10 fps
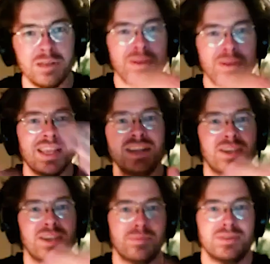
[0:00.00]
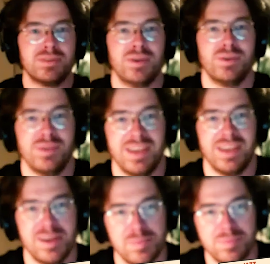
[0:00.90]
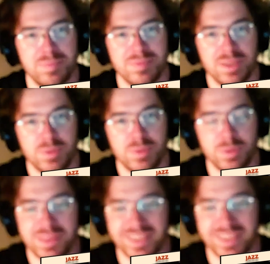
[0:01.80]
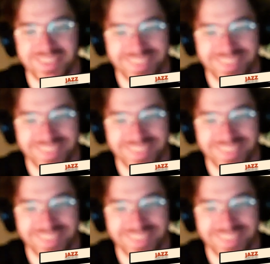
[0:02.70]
bit of catch up. So what do we think?